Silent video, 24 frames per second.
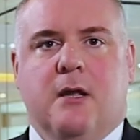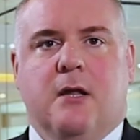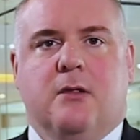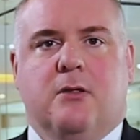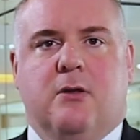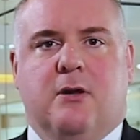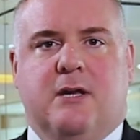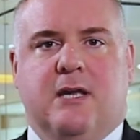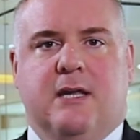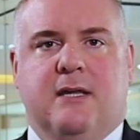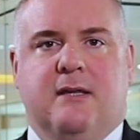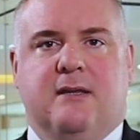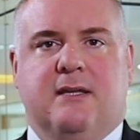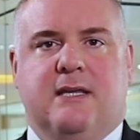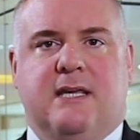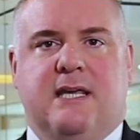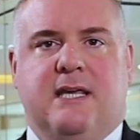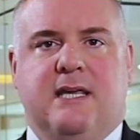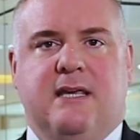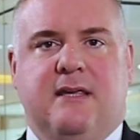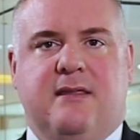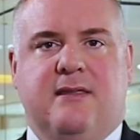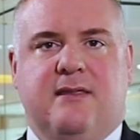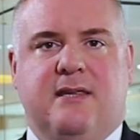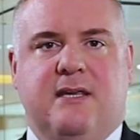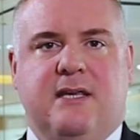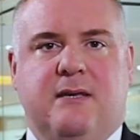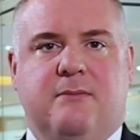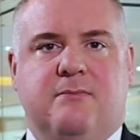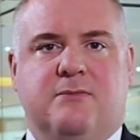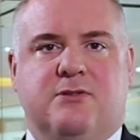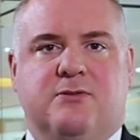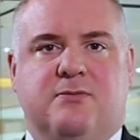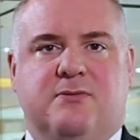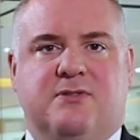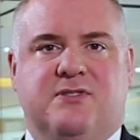Looking at the key
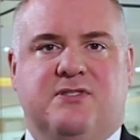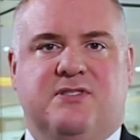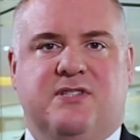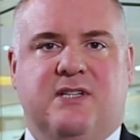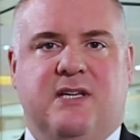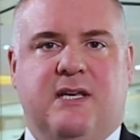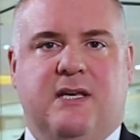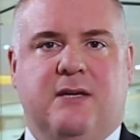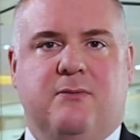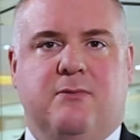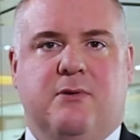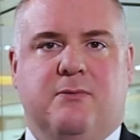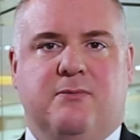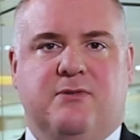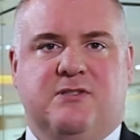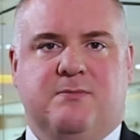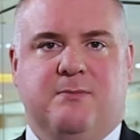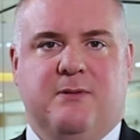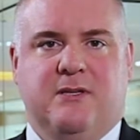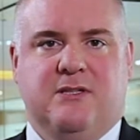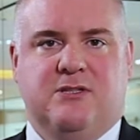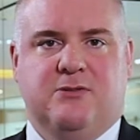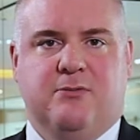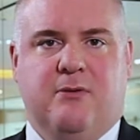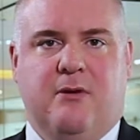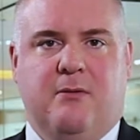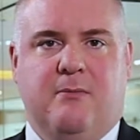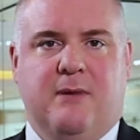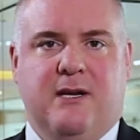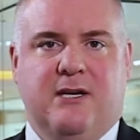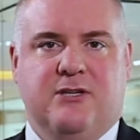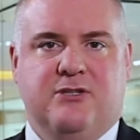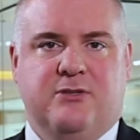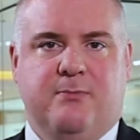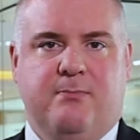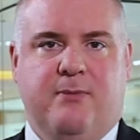themes we're seeing when we speak to our
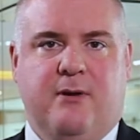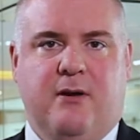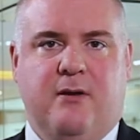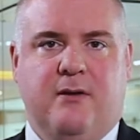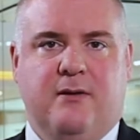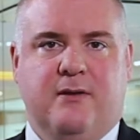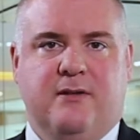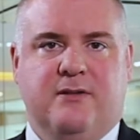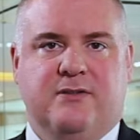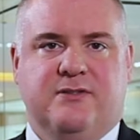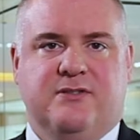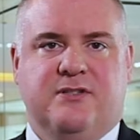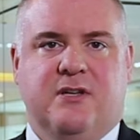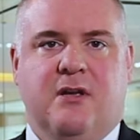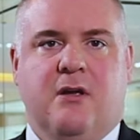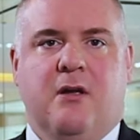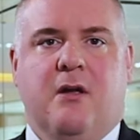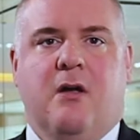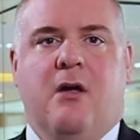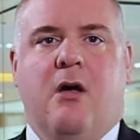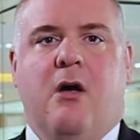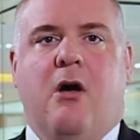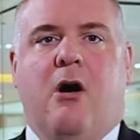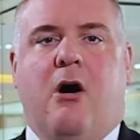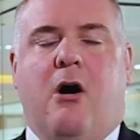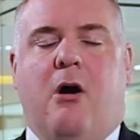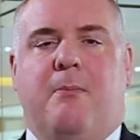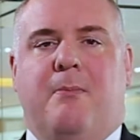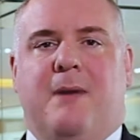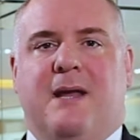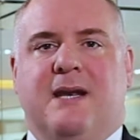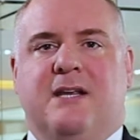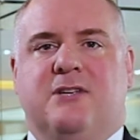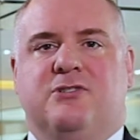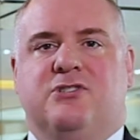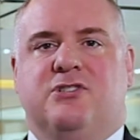manager partners, our
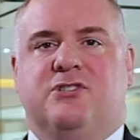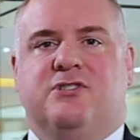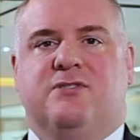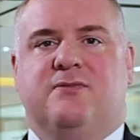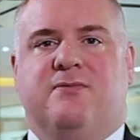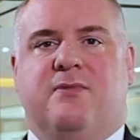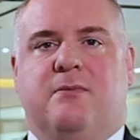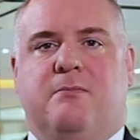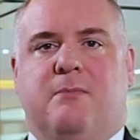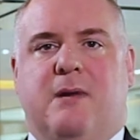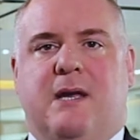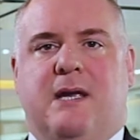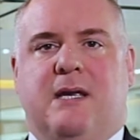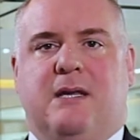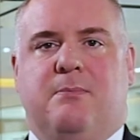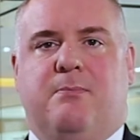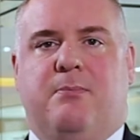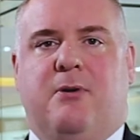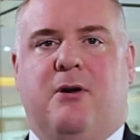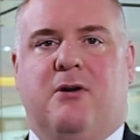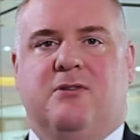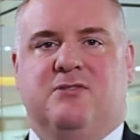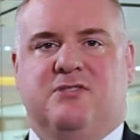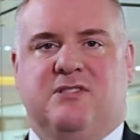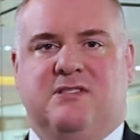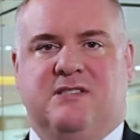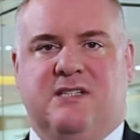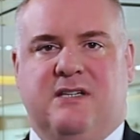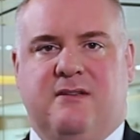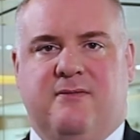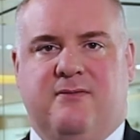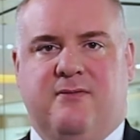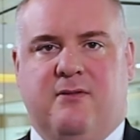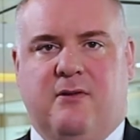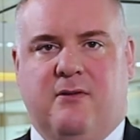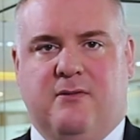managers have remained
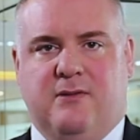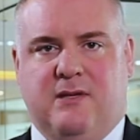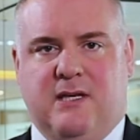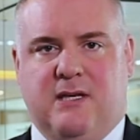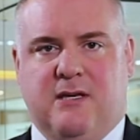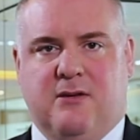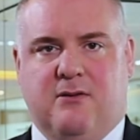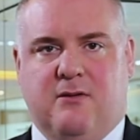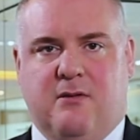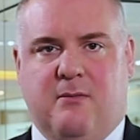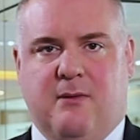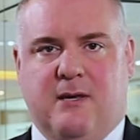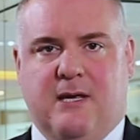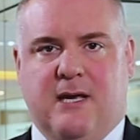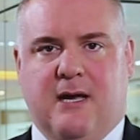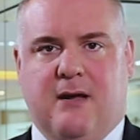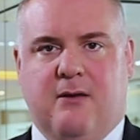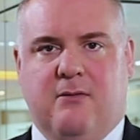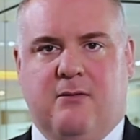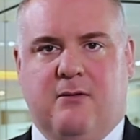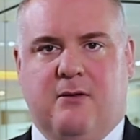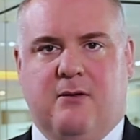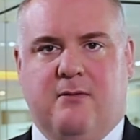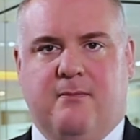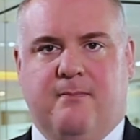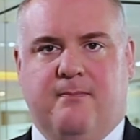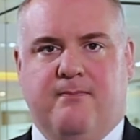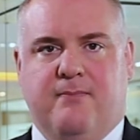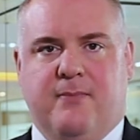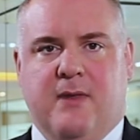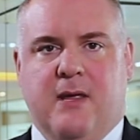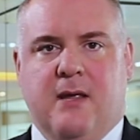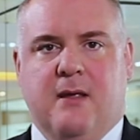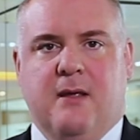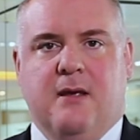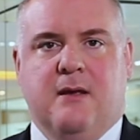positive on the economic outlook.
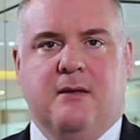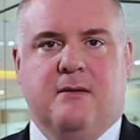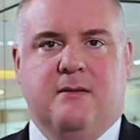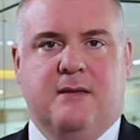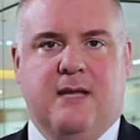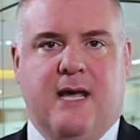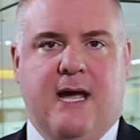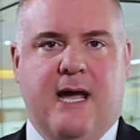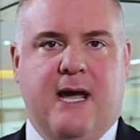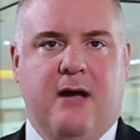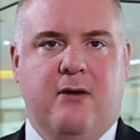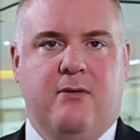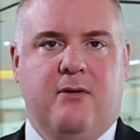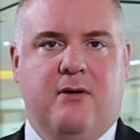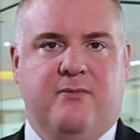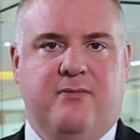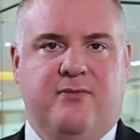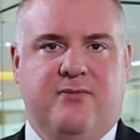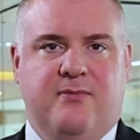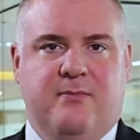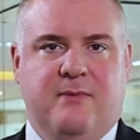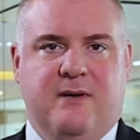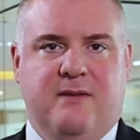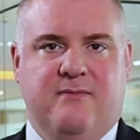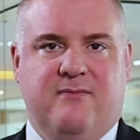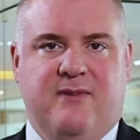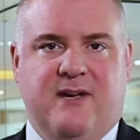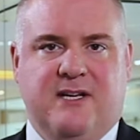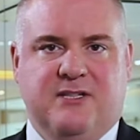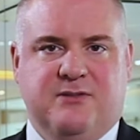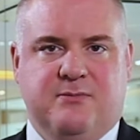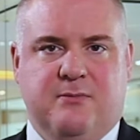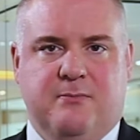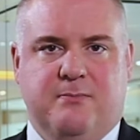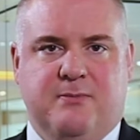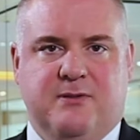Now, and from an
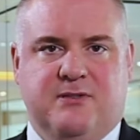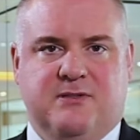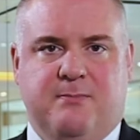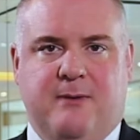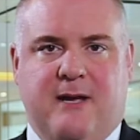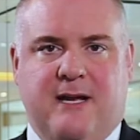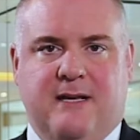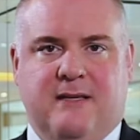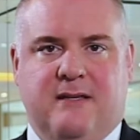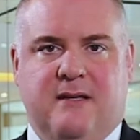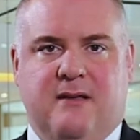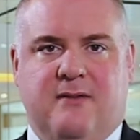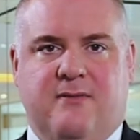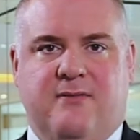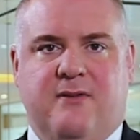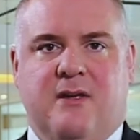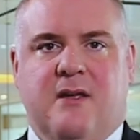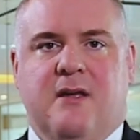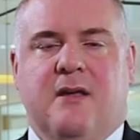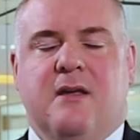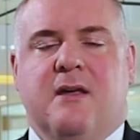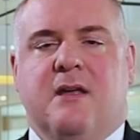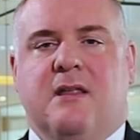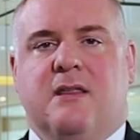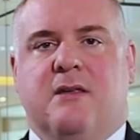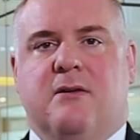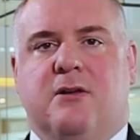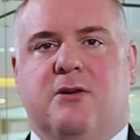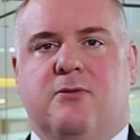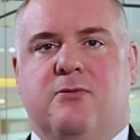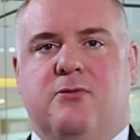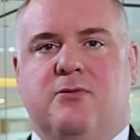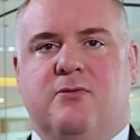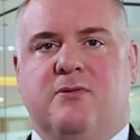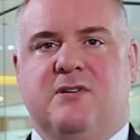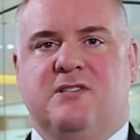investment perspective, they're
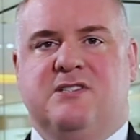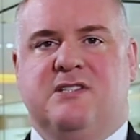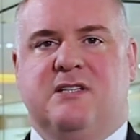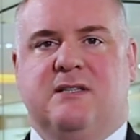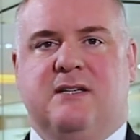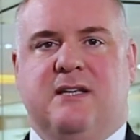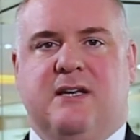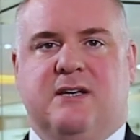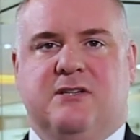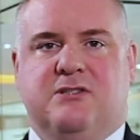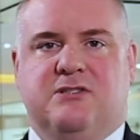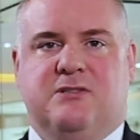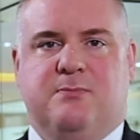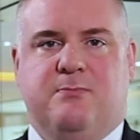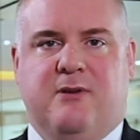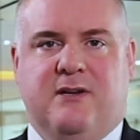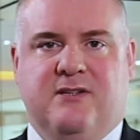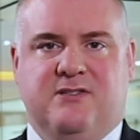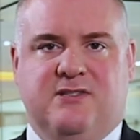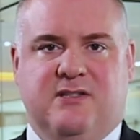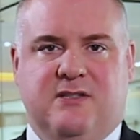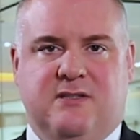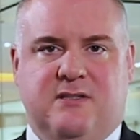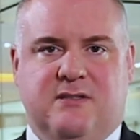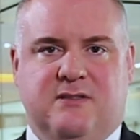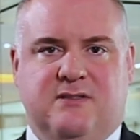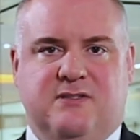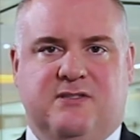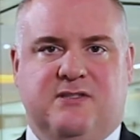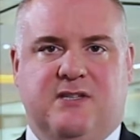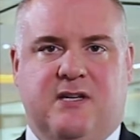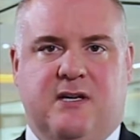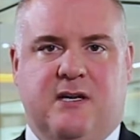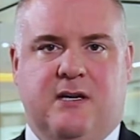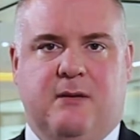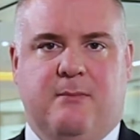increasingly expressing
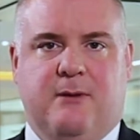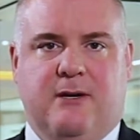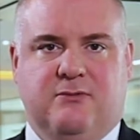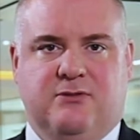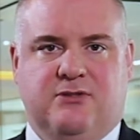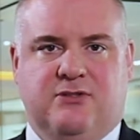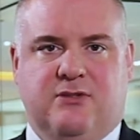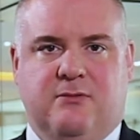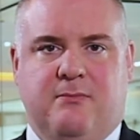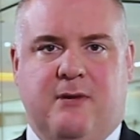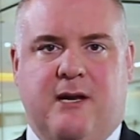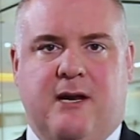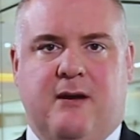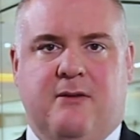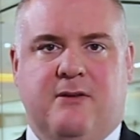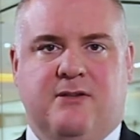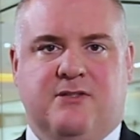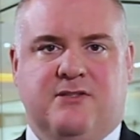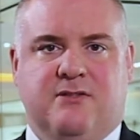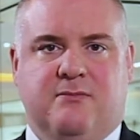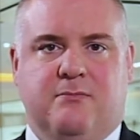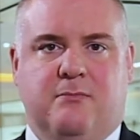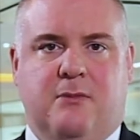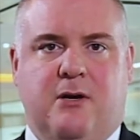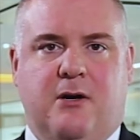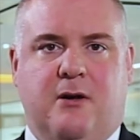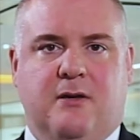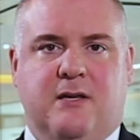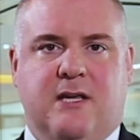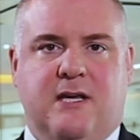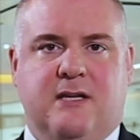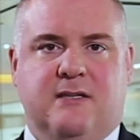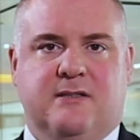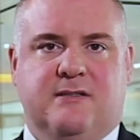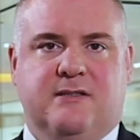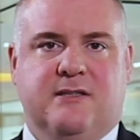concern about some areas of
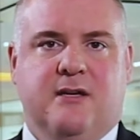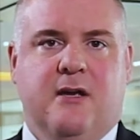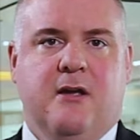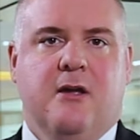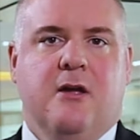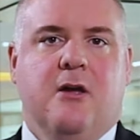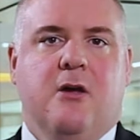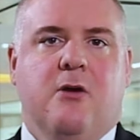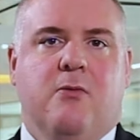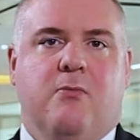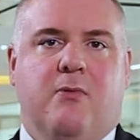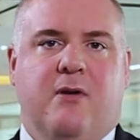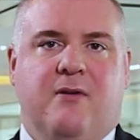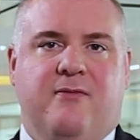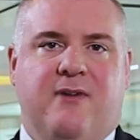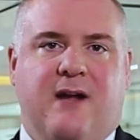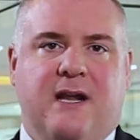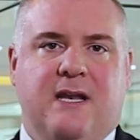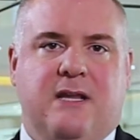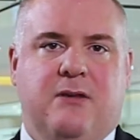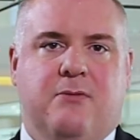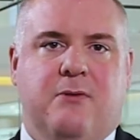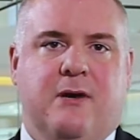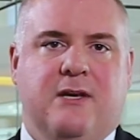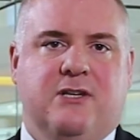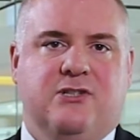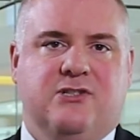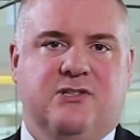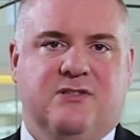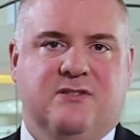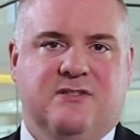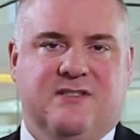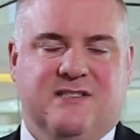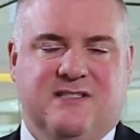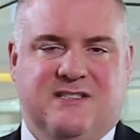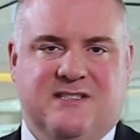markets where
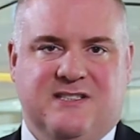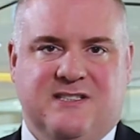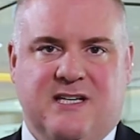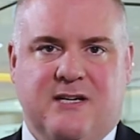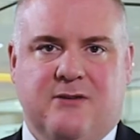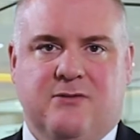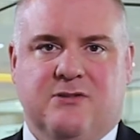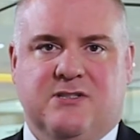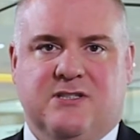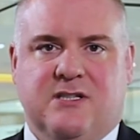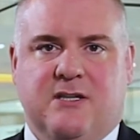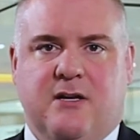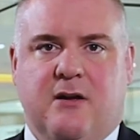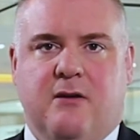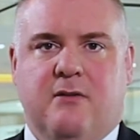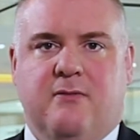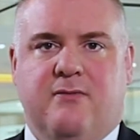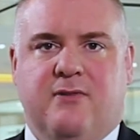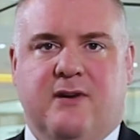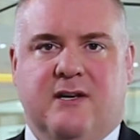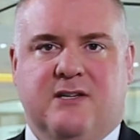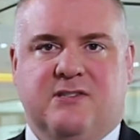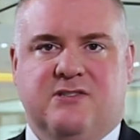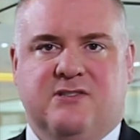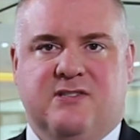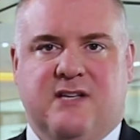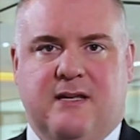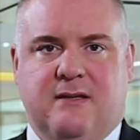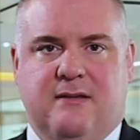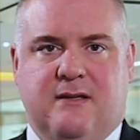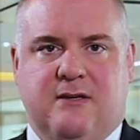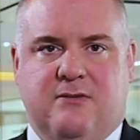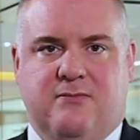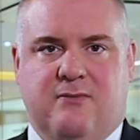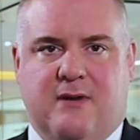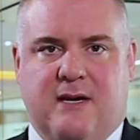valuations are seriously
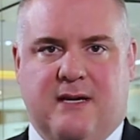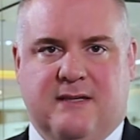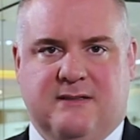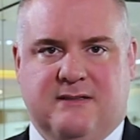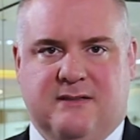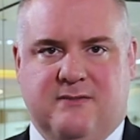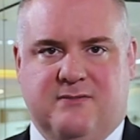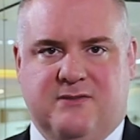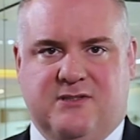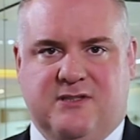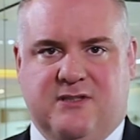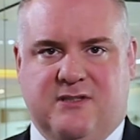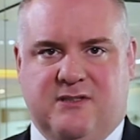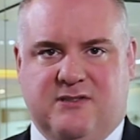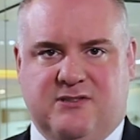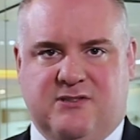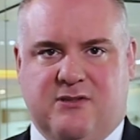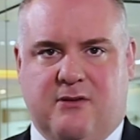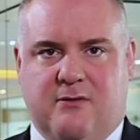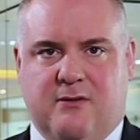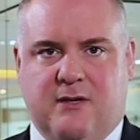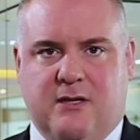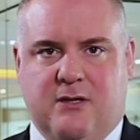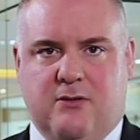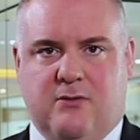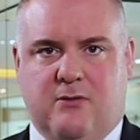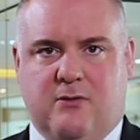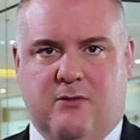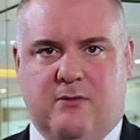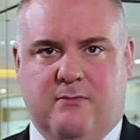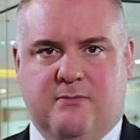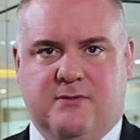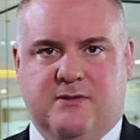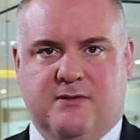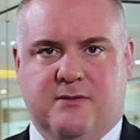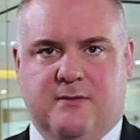overextended relative to historic
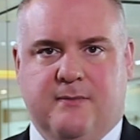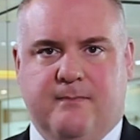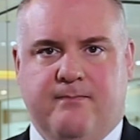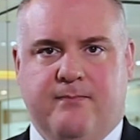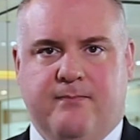norms.